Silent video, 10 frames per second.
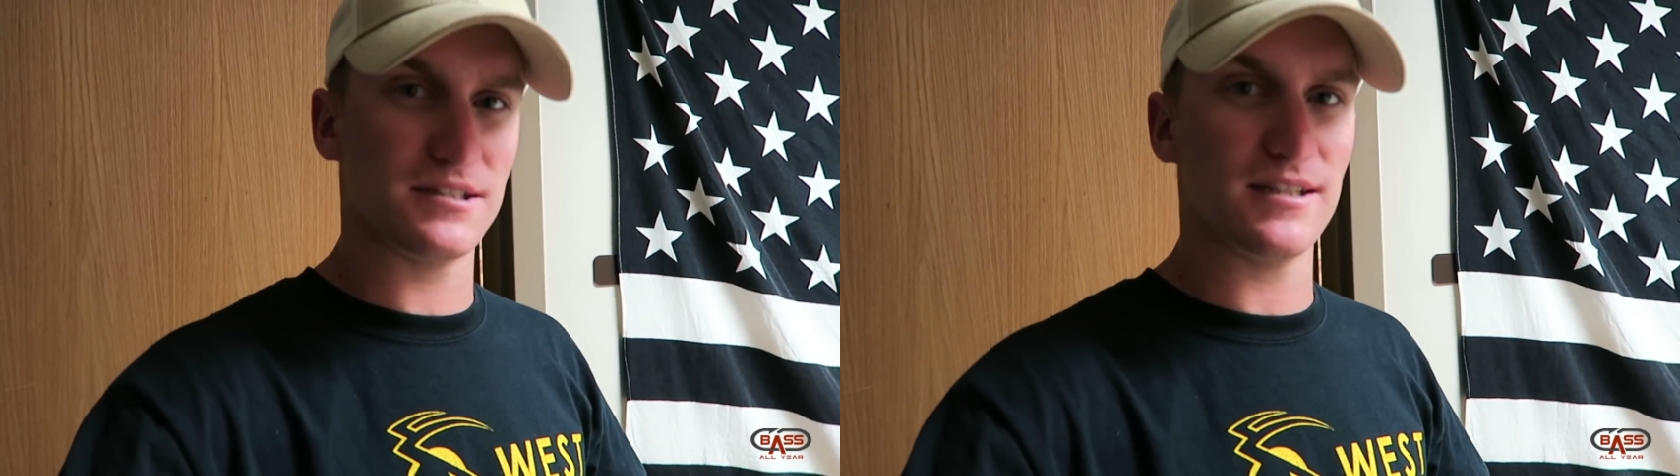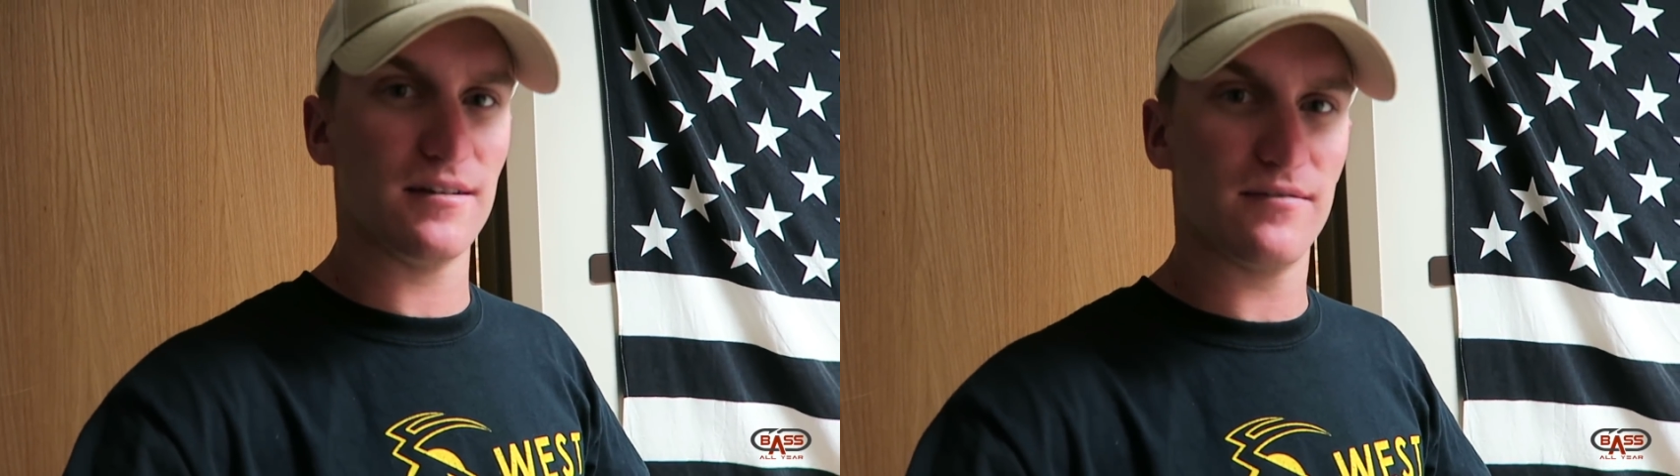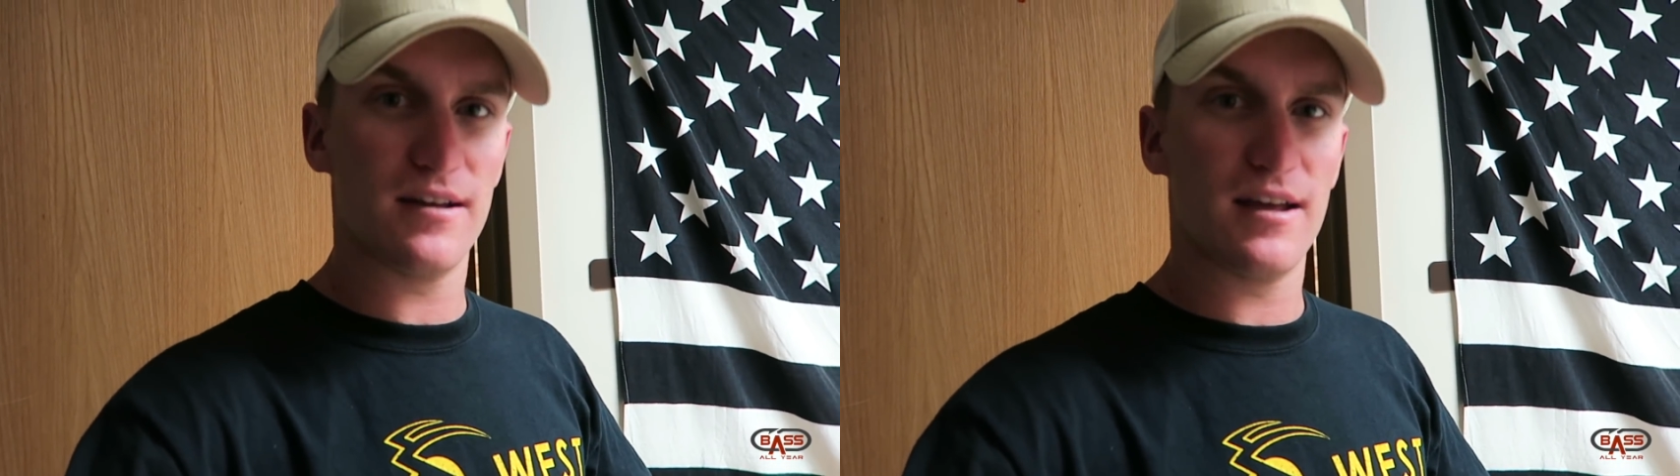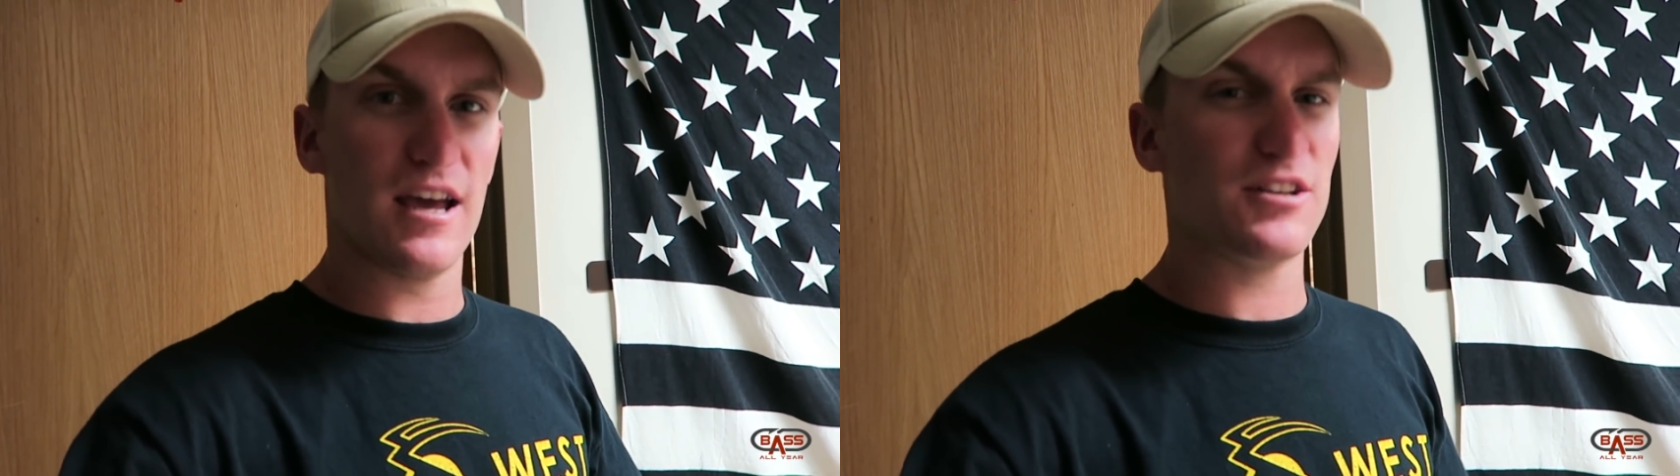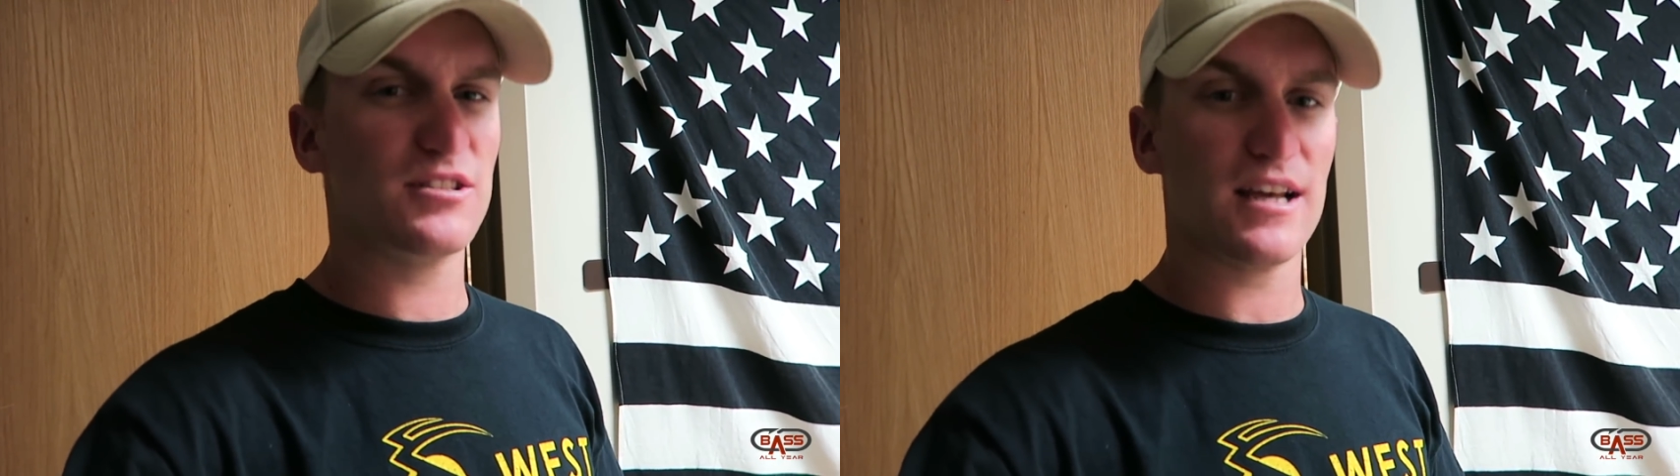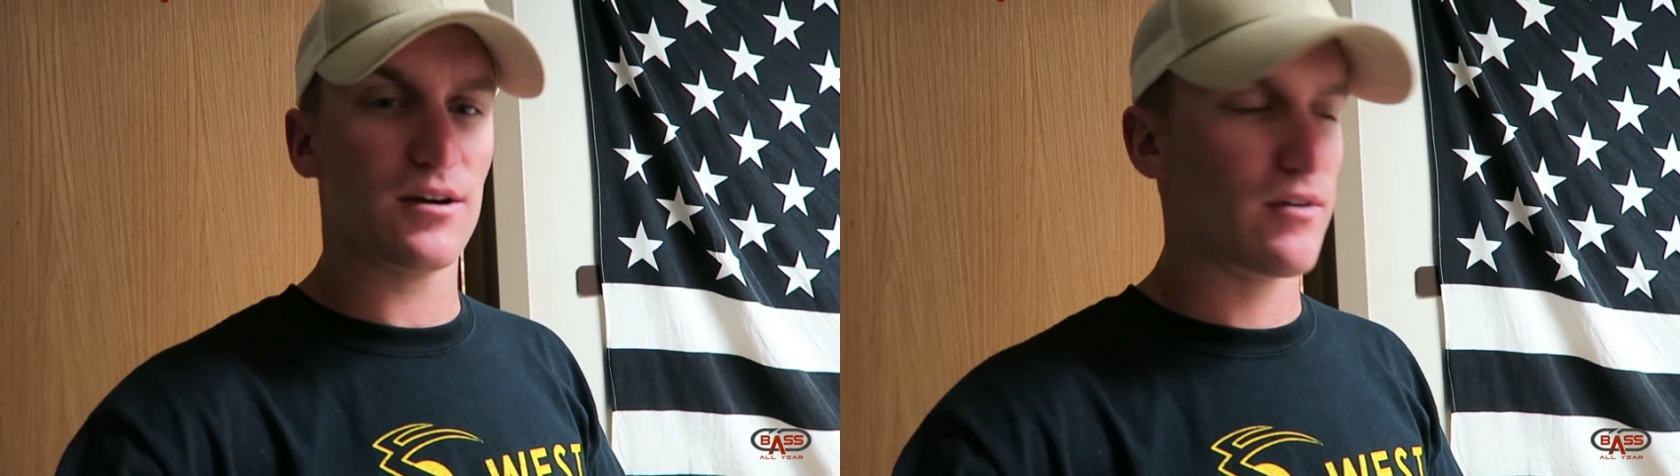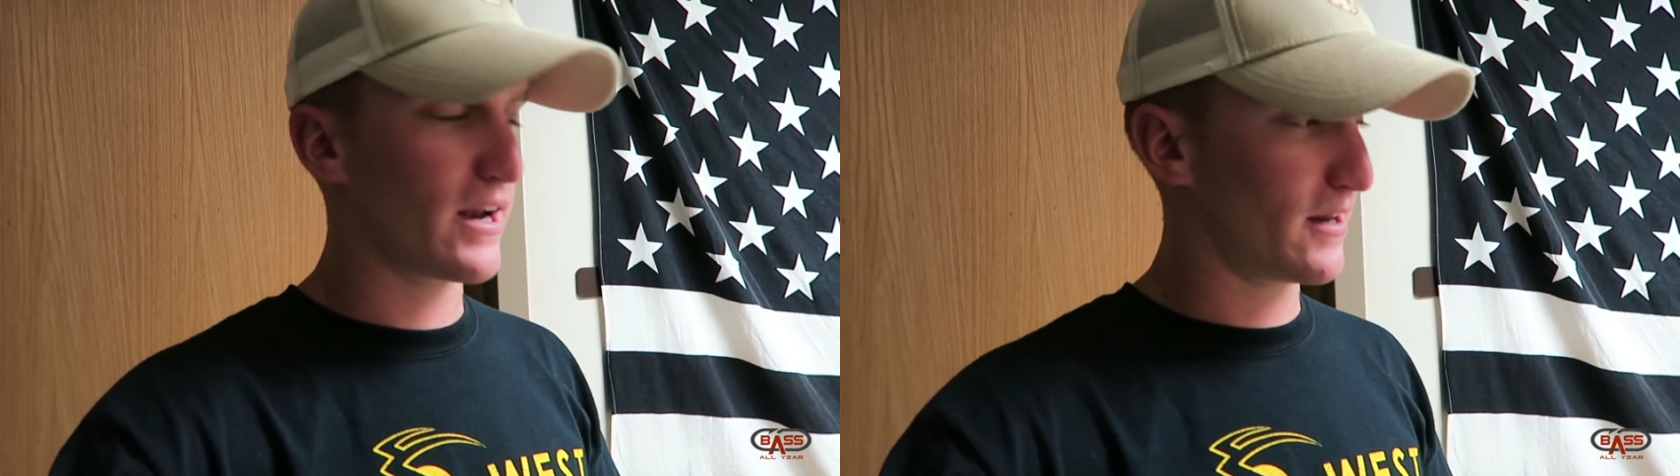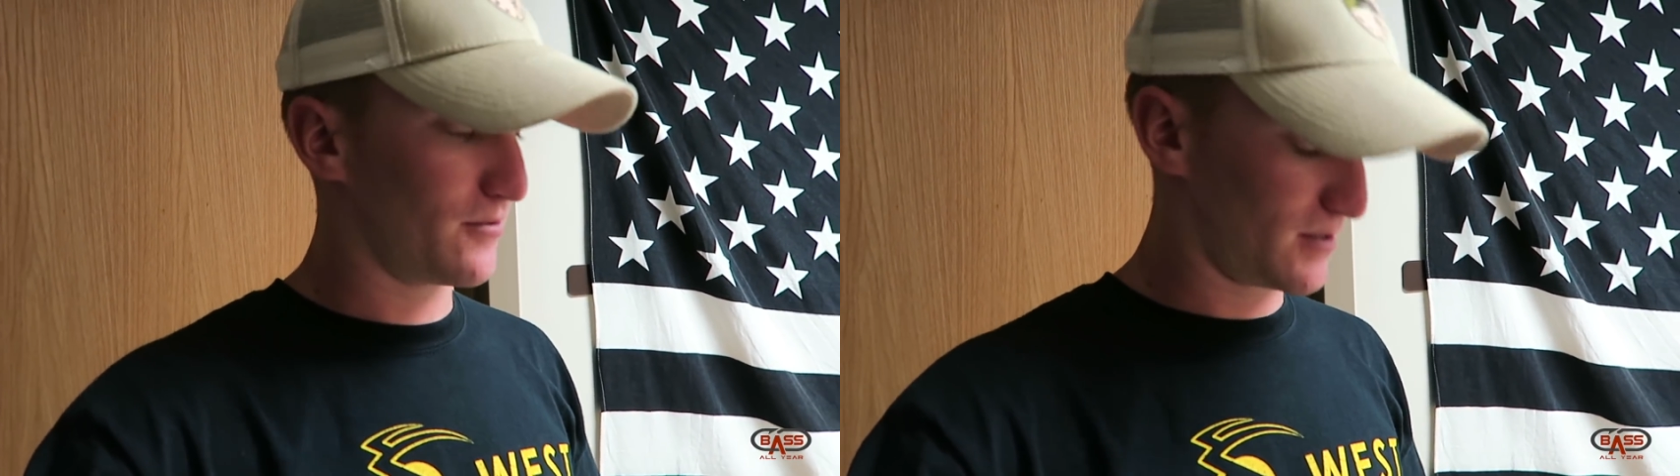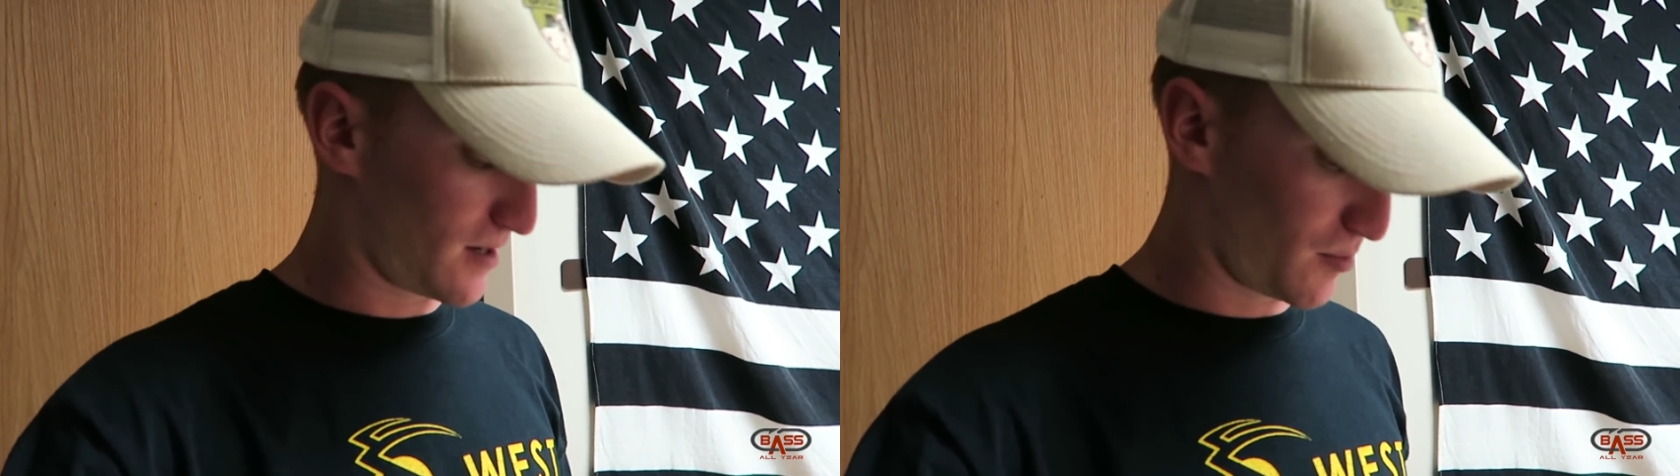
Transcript: stuff, and just kind of ran into a